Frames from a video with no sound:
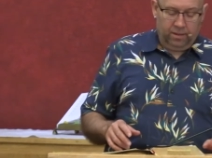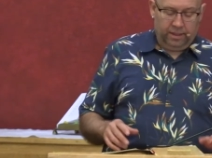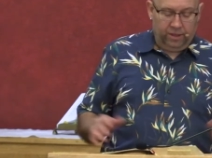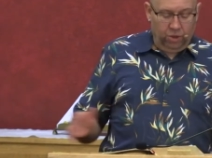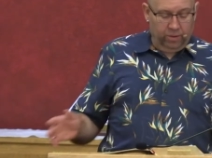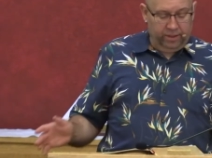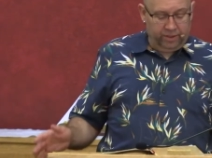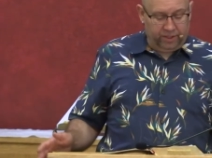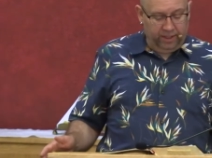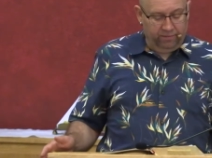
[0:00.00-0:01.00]
Let no one
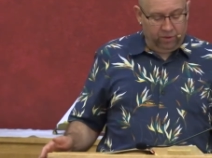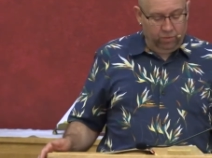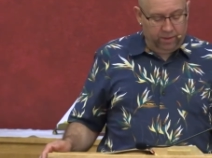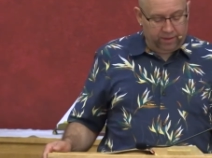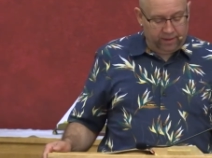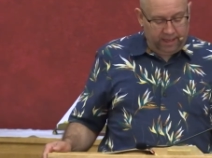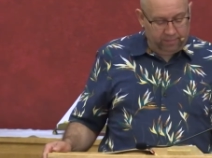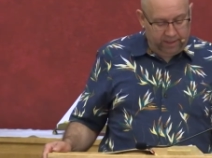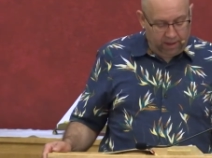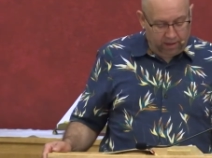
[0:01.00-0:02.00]
deceive you with
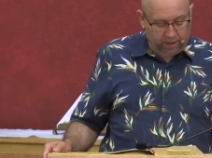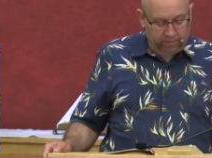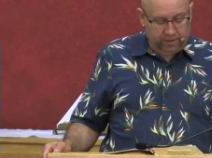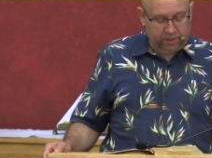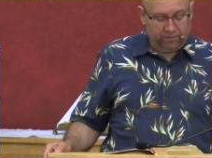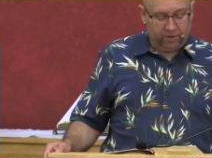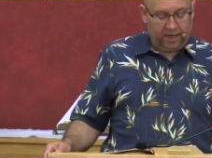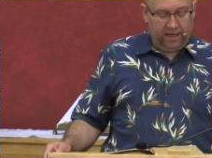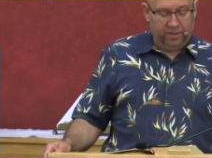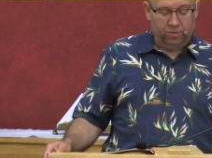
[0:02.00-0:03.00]
empty arguments, for
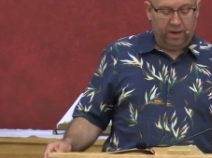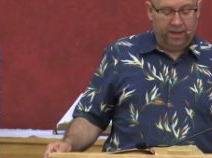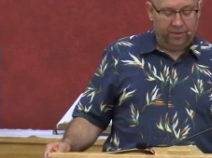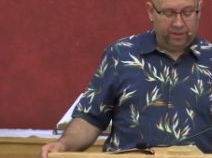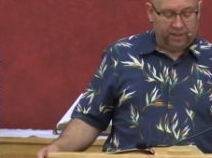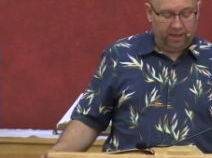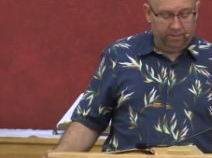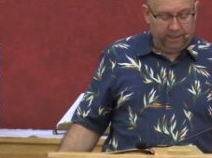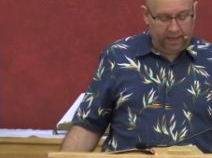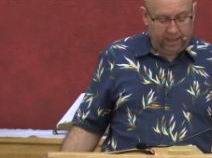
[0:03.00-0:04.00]
God's wrath is
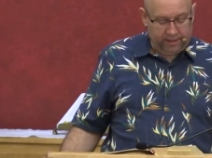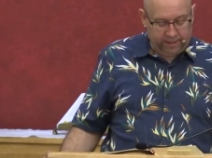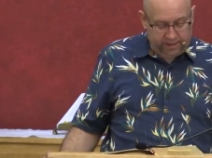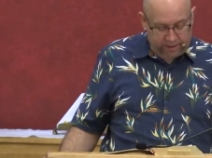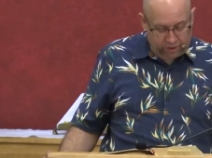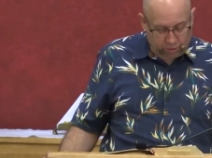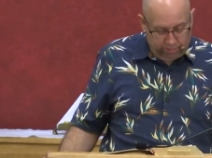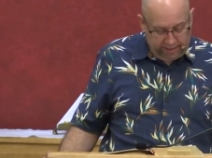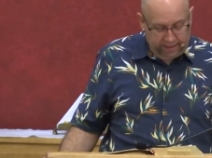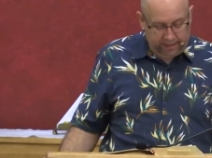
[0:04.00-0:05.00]
coming on the
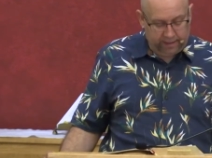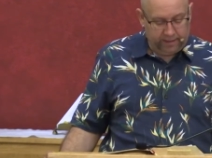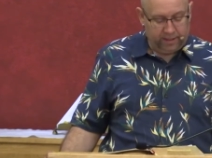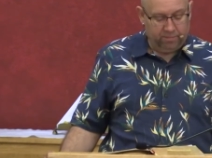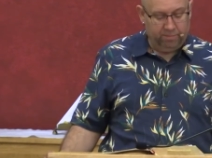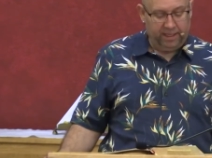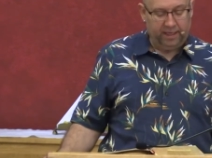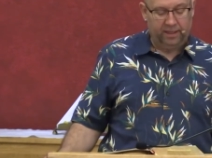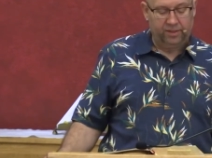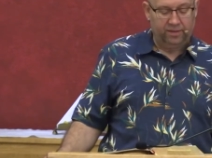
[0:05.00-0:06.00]
disobedient
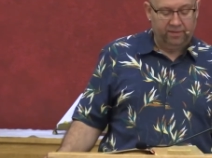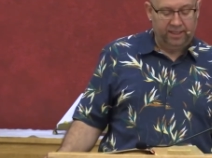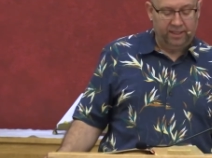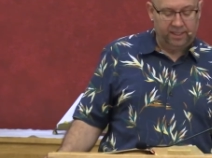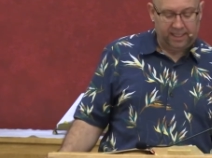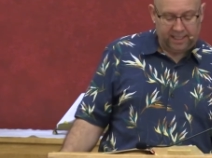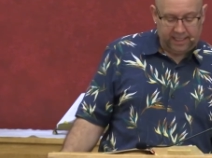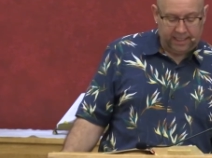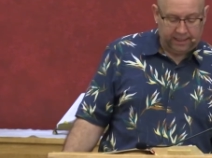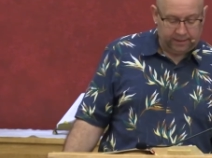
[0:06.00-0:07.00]
because of these
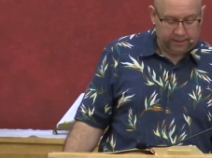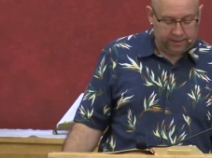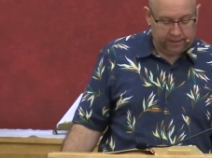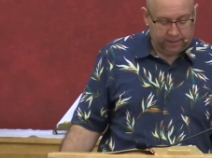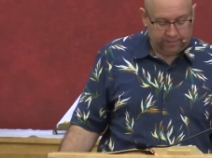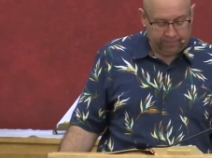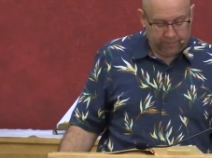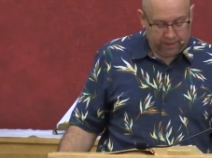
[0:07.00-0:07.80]
things.